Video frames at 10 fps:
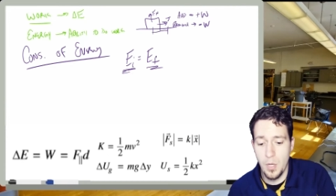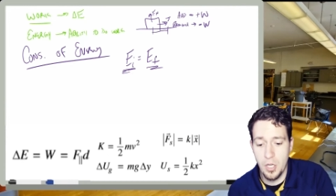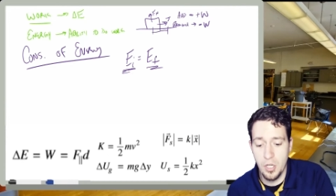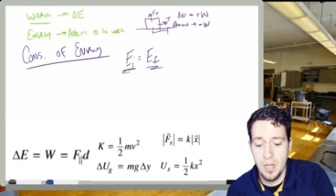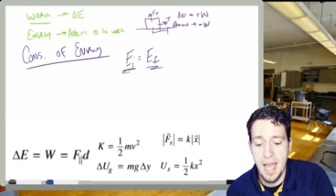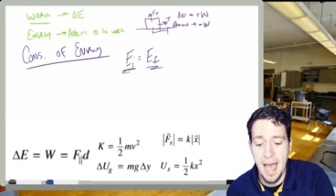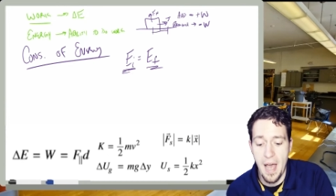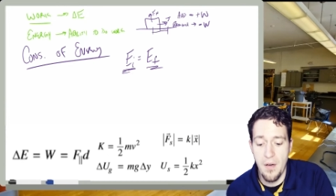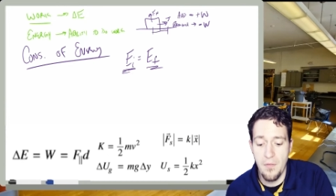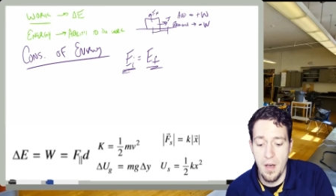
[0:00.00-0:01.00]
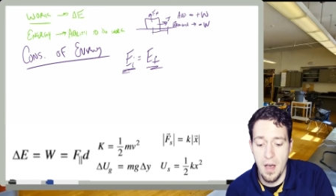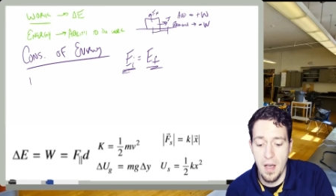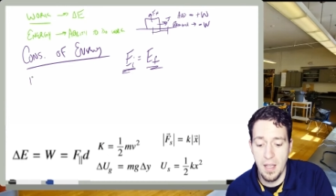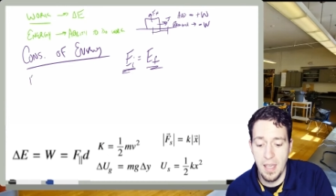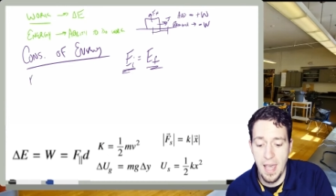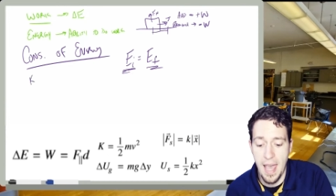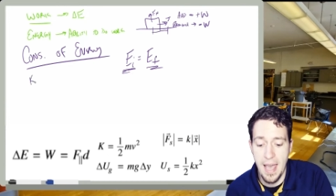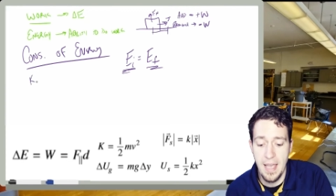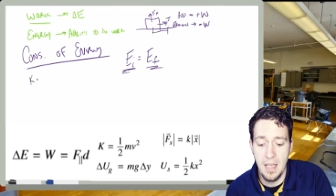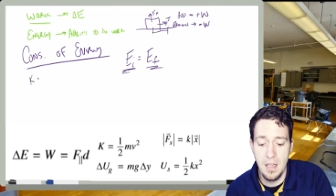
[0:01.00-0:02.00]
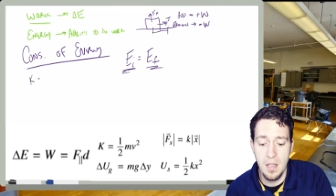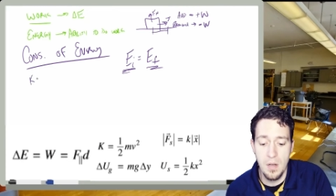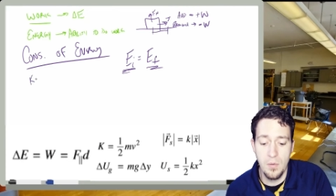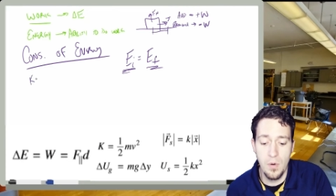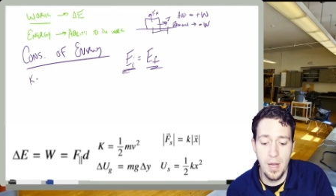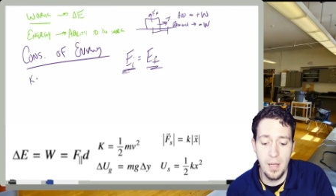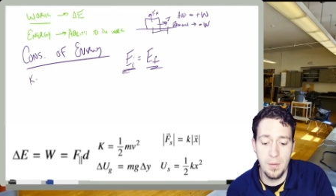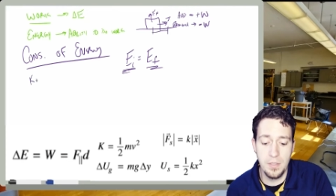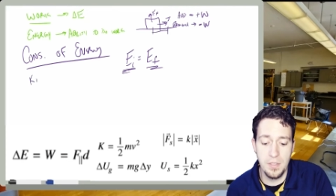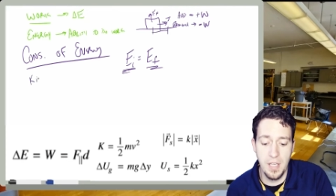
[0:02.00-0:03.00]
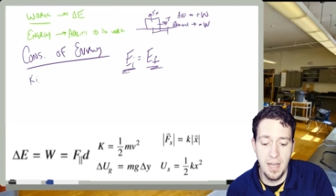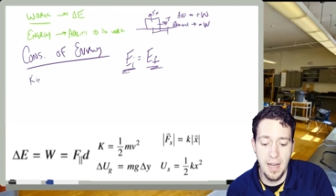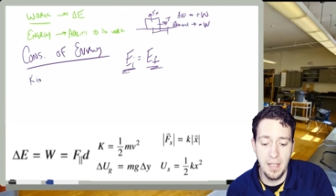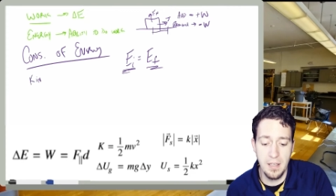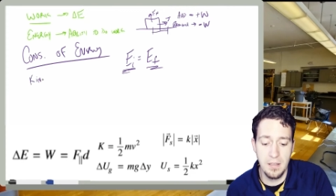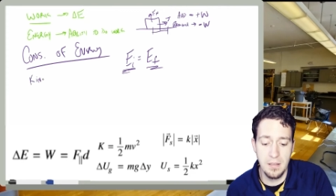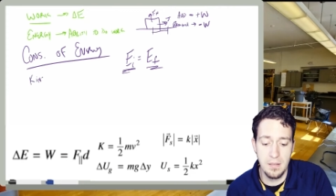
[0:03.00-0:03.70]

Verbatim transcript: We could have uh, K, right, which is kinetic